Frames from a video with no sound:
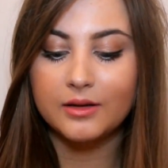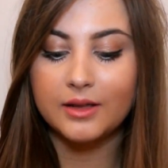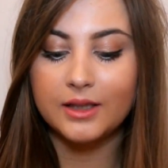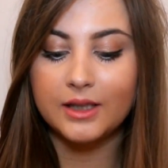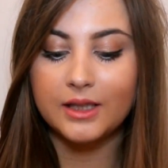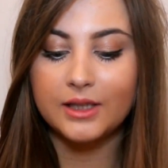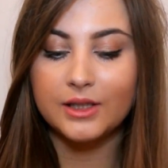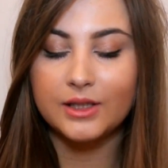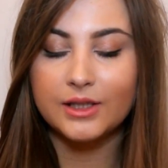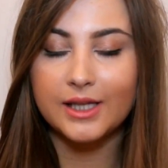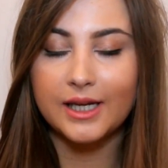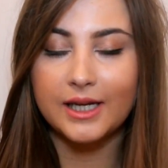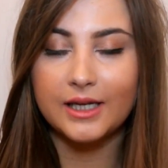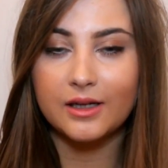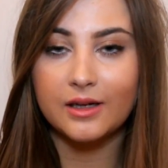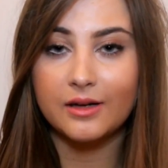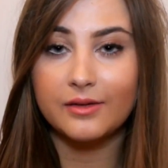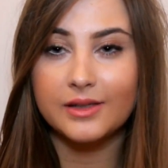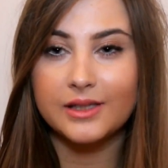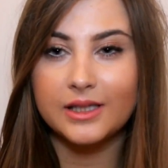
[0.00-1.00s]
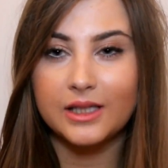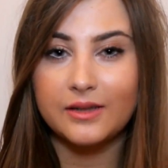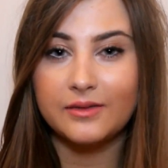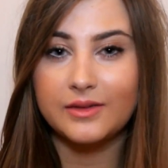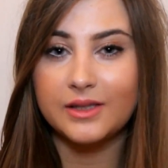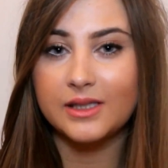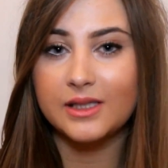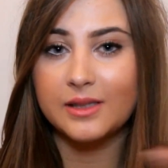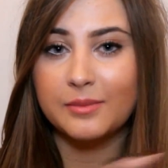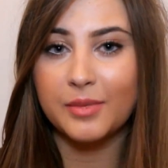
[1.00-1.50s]
The shade I
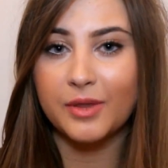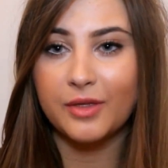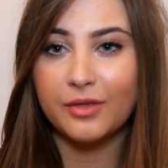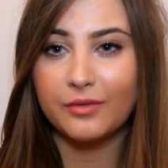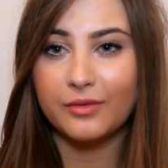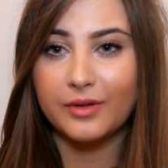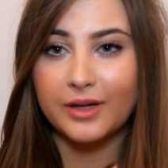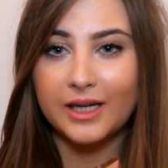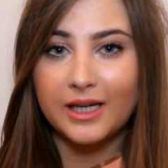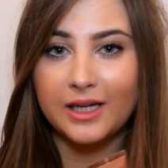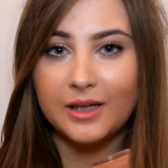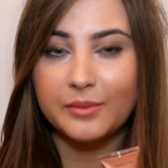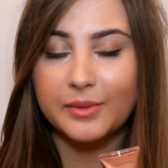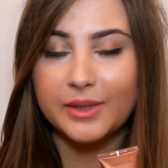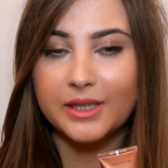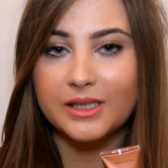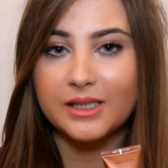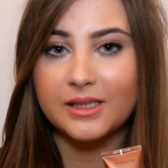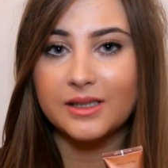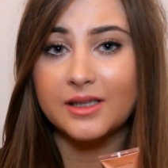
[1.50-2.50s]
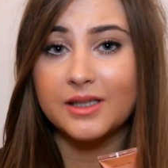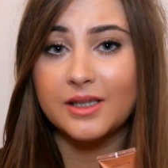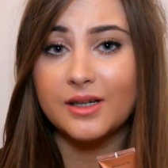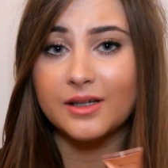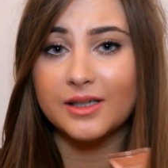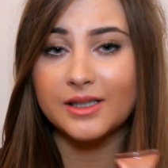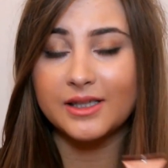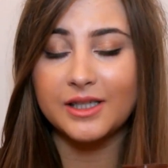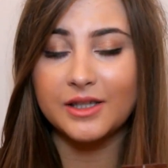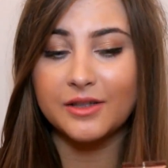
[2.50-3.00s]
received is number 3, which is the
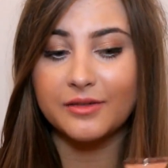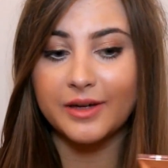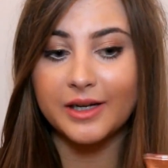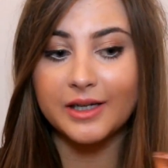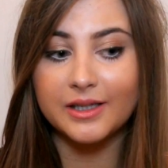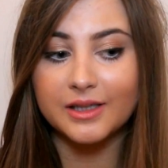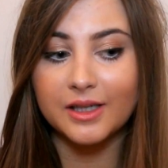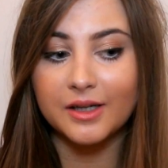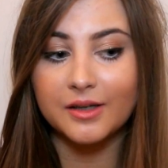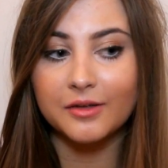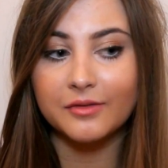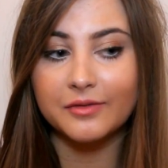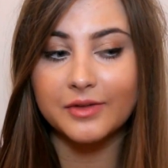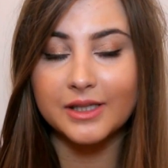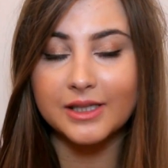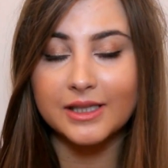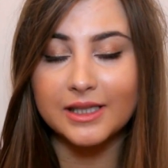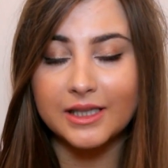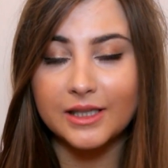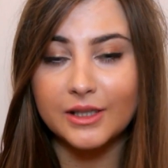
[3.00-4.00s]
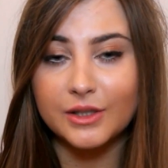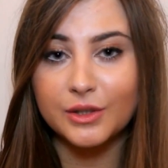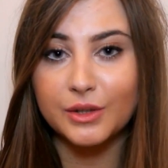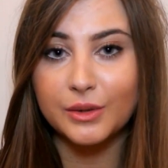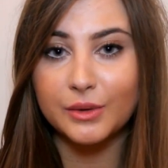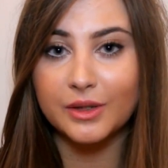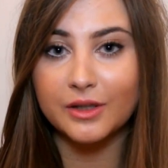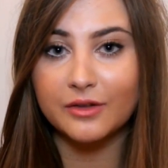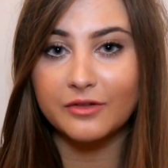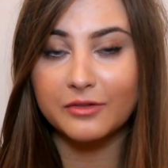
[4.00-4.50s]
darkest in the range, and obviously it's
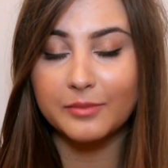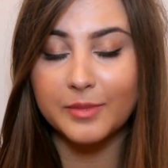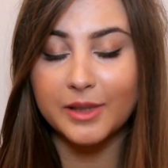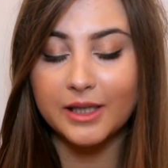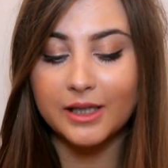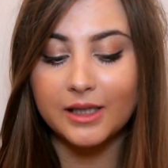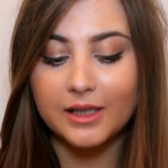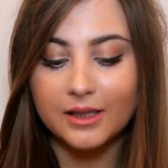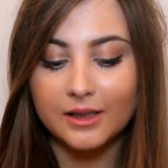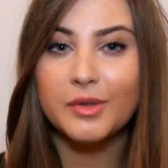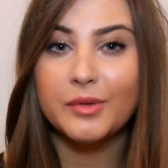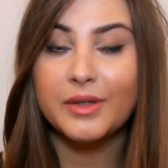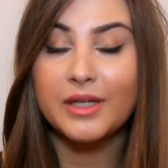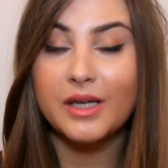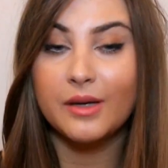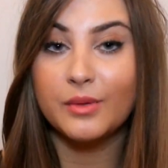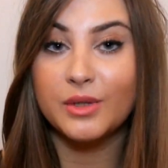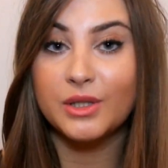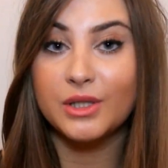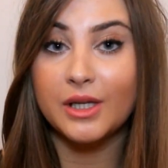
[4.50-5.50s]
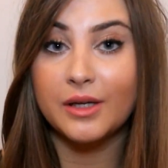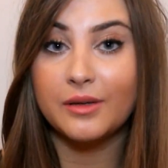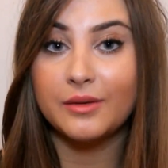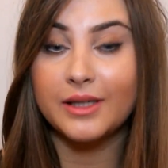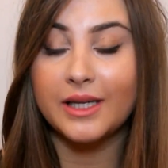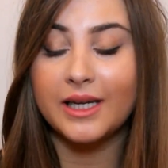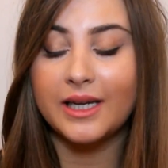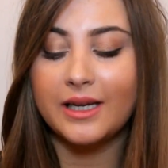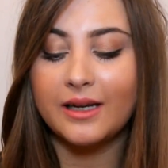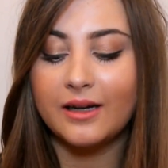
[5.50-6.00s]
too dark for me. But when I was
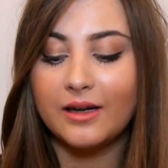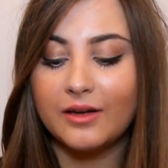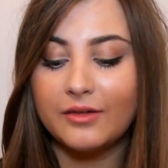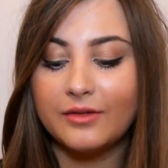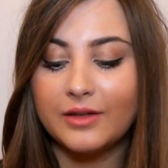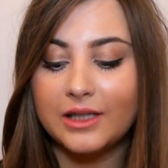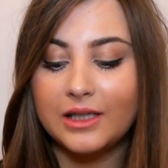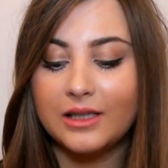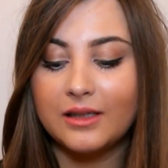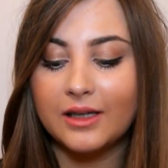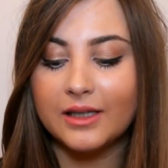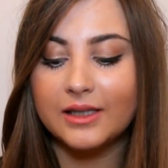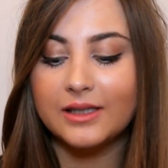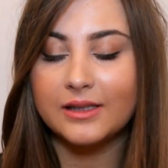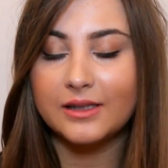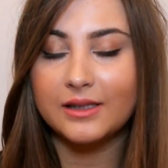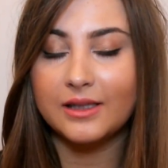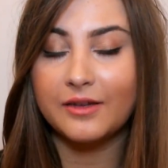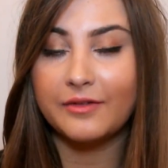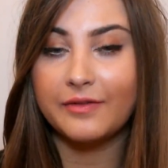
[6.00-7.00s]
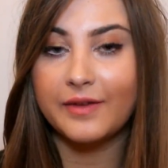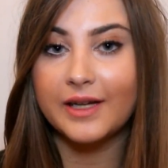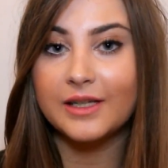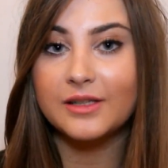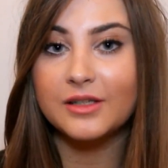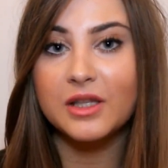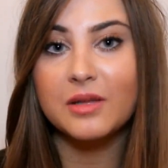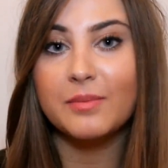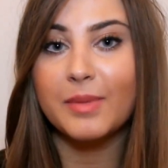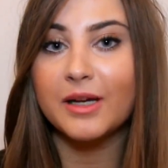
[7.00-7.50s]
shown it, I really liked the
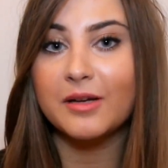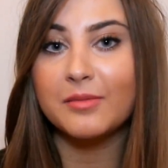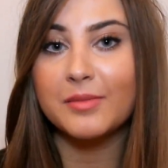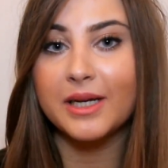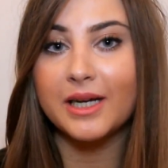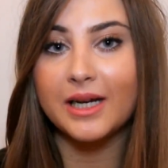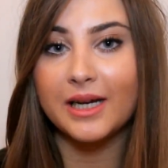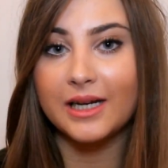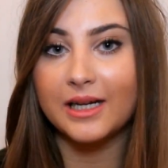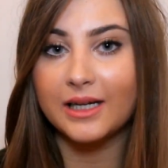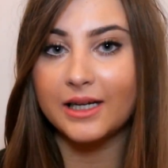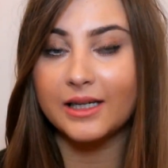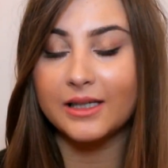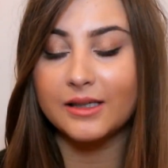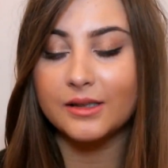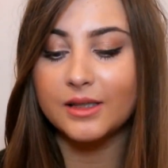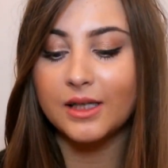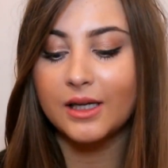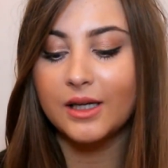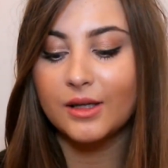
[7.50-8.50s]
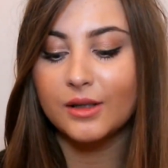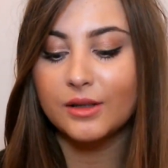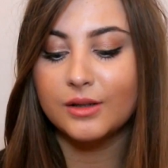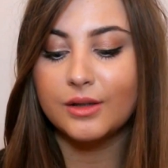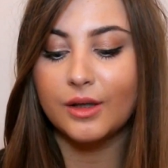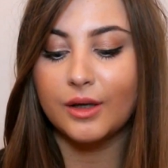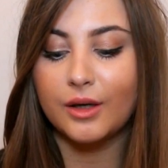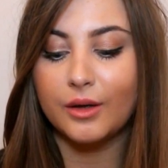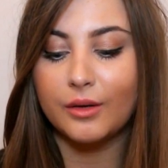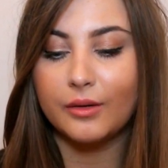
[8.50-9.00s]
effect on the back of my hand,
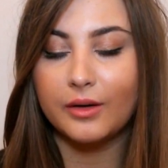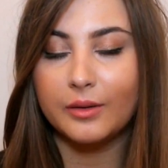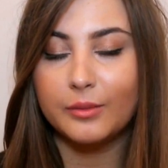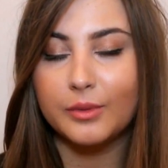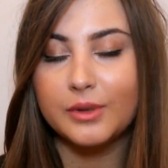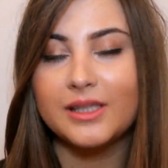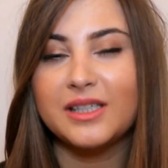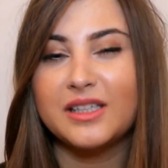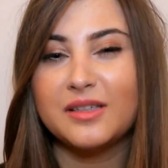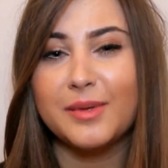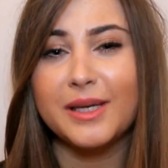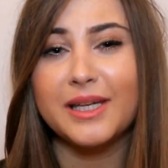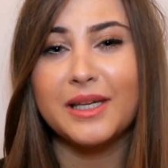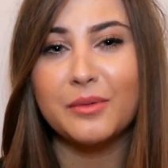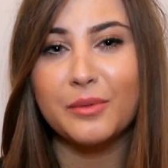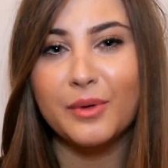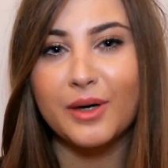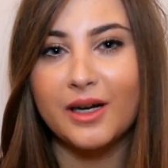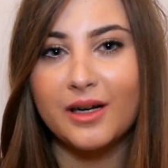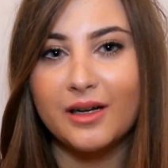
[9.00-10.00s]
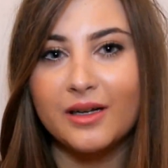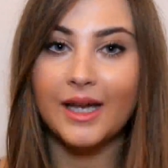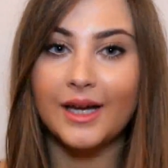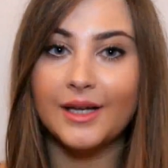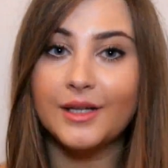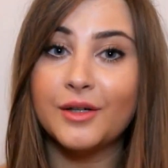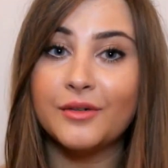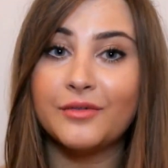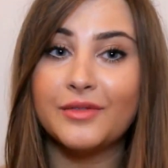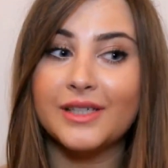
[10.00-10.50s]
so I wanted to make it work.
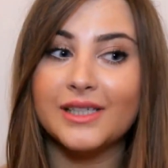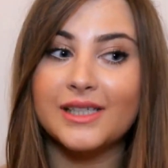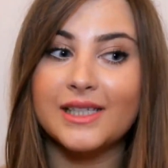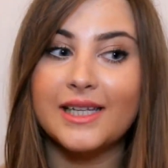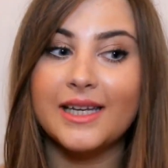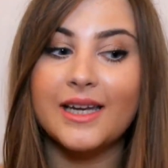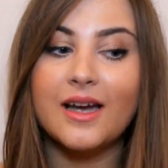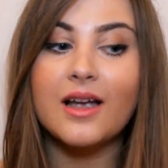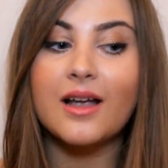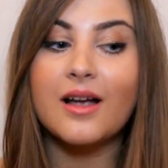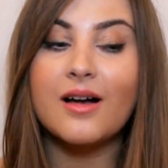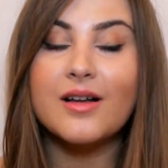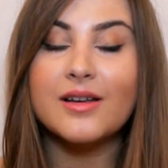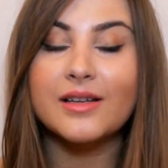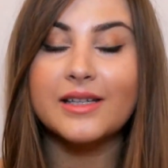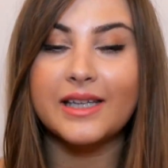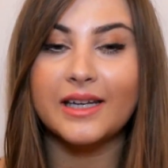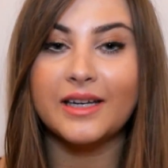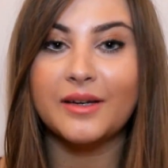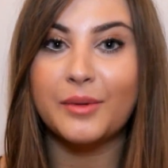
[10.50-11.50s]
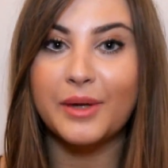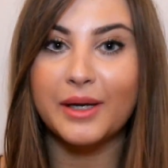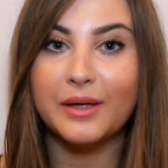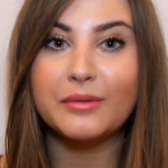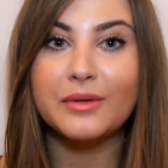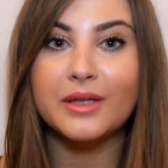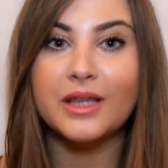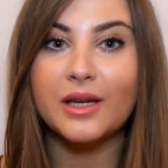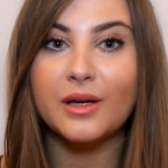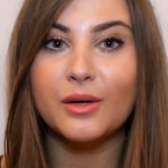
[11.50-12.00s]
And obviously I can't get
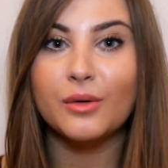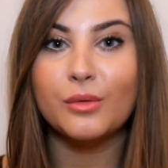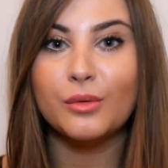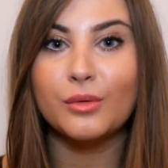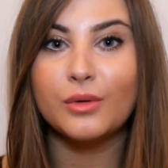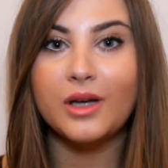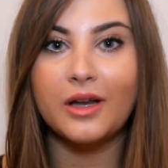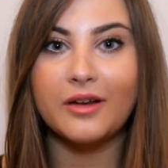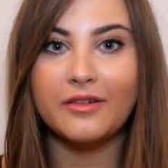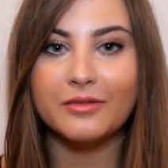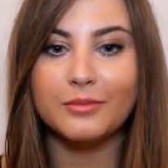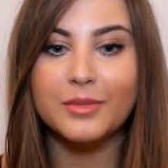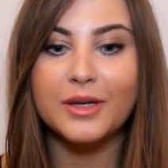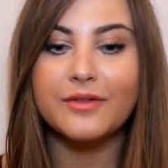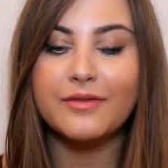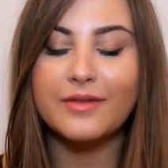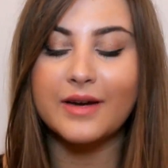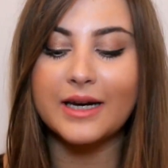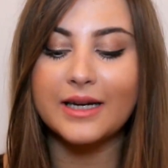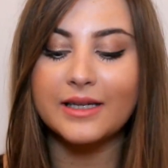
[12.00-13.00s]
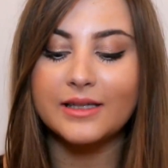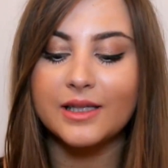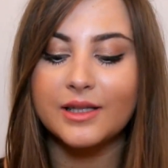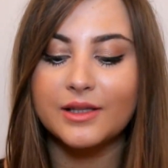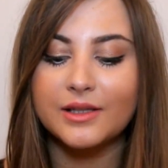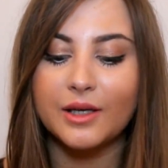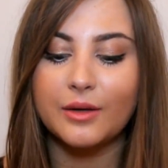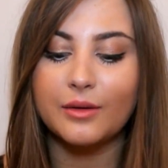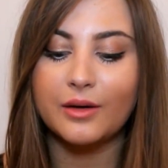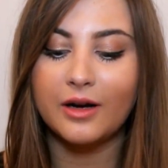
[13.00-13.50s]
away with it all over my
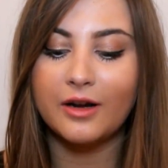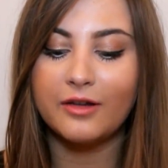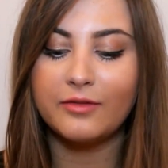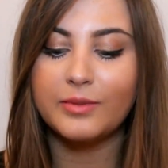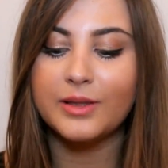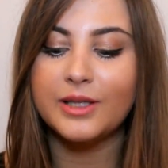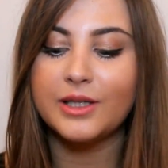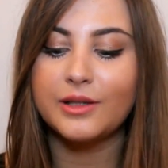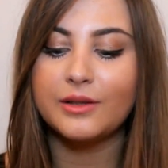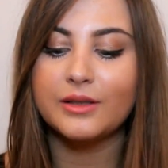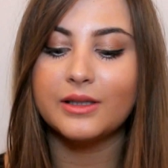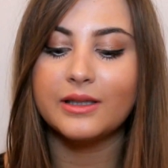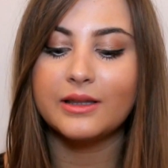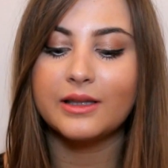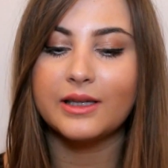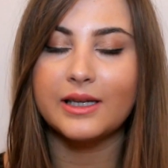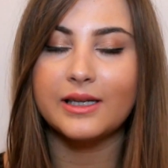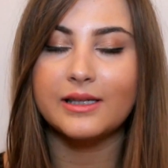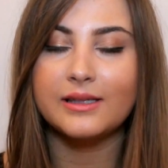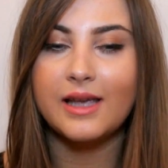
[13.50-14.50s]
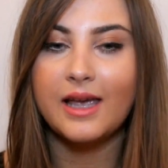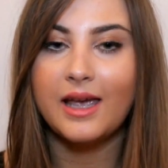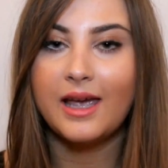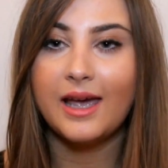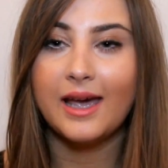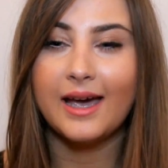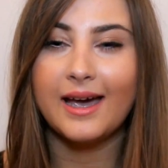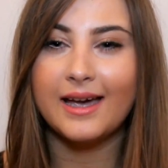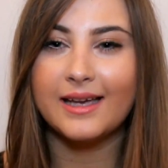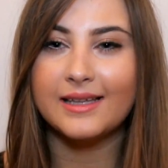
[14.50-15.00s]
face, so I've been using this
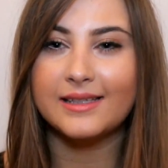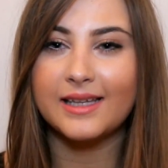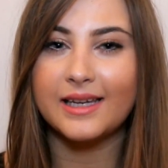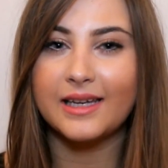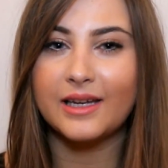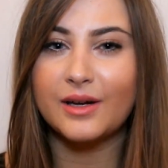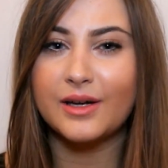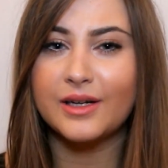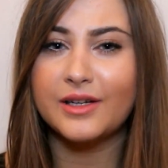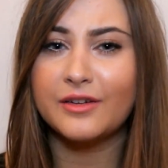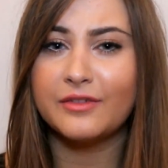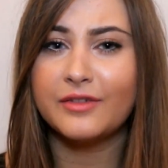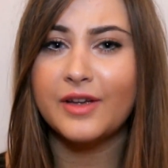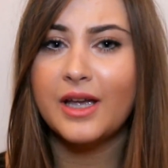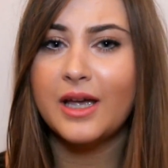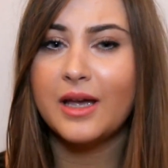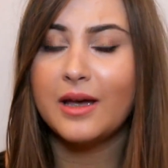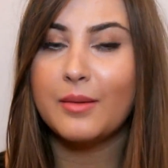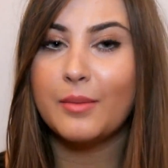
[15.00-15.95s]
as a kind of